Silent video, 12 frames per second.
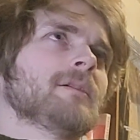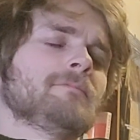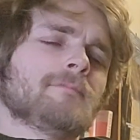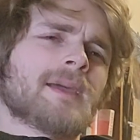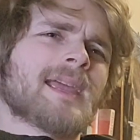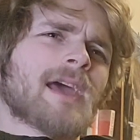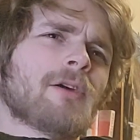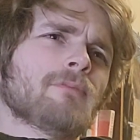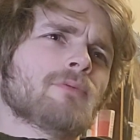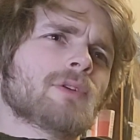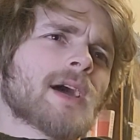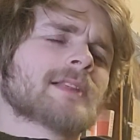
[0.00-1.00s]
Mikhail
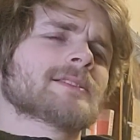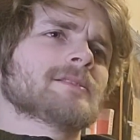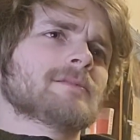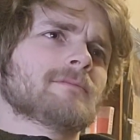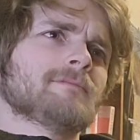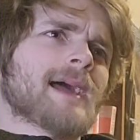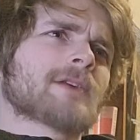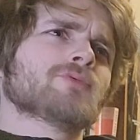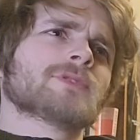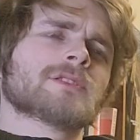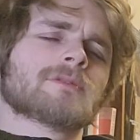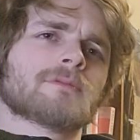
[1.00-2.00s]

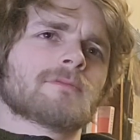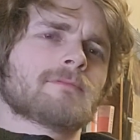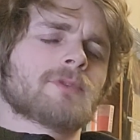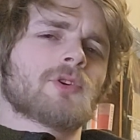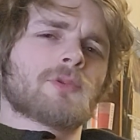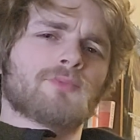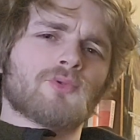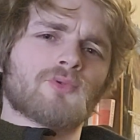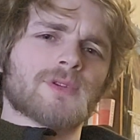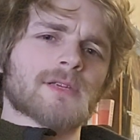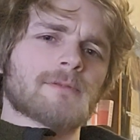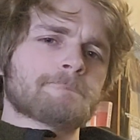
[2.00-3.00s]
Bakutin, or
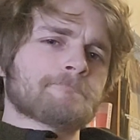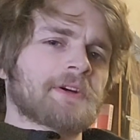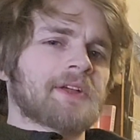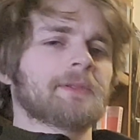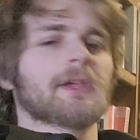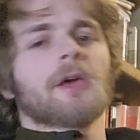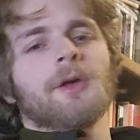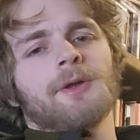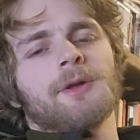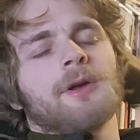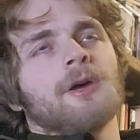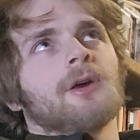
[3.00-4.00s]
Bukutin,
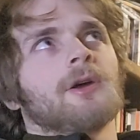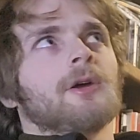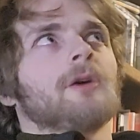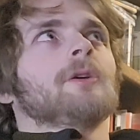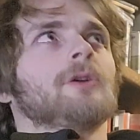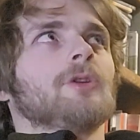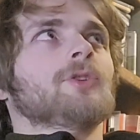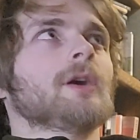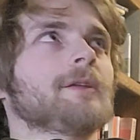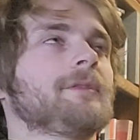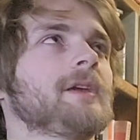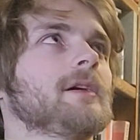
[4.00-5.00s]

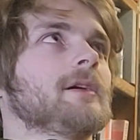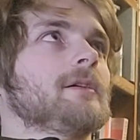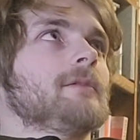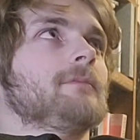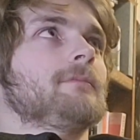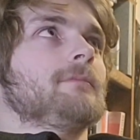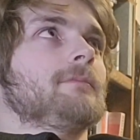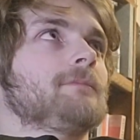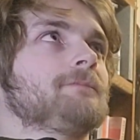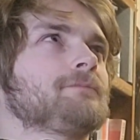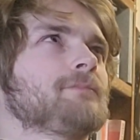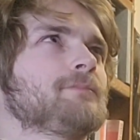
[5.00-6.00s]
not the
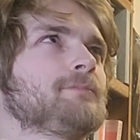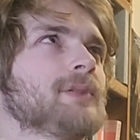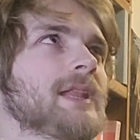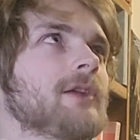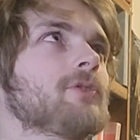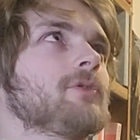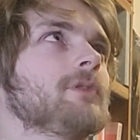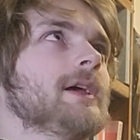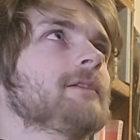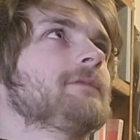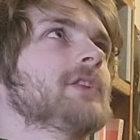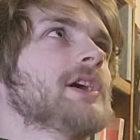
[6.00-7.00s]
political
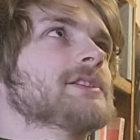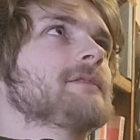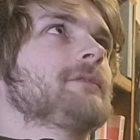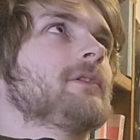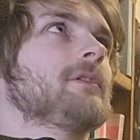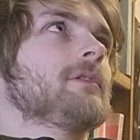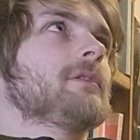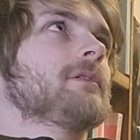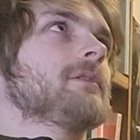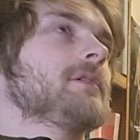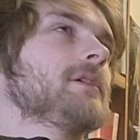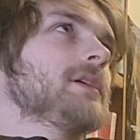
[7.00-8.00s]
like philosopher
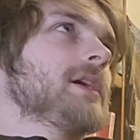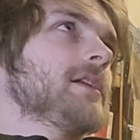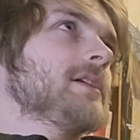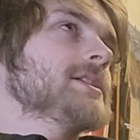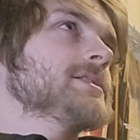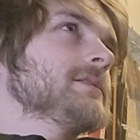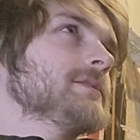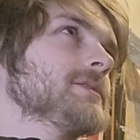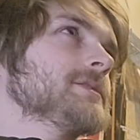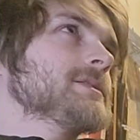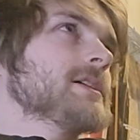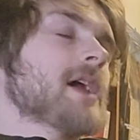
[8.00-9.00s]
kind of
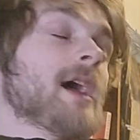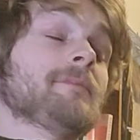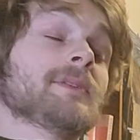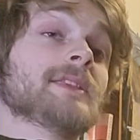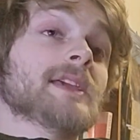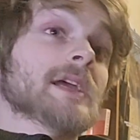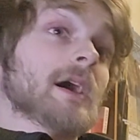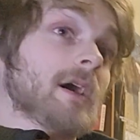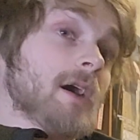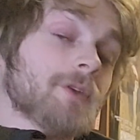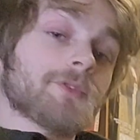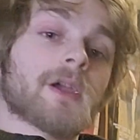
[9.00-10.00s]
intelligentsia guy, but the
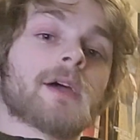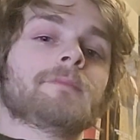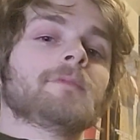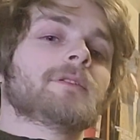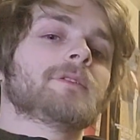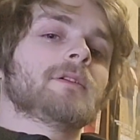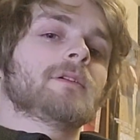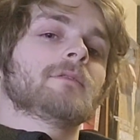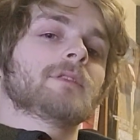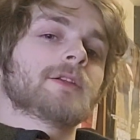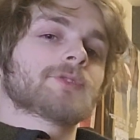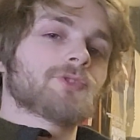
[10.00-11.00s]
other guy, the
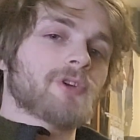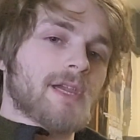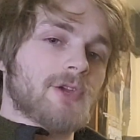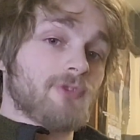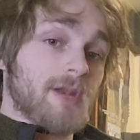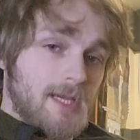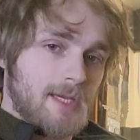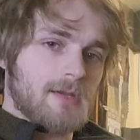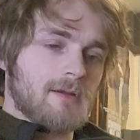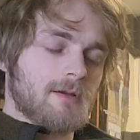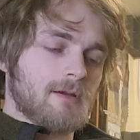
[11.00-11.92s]
literary critic,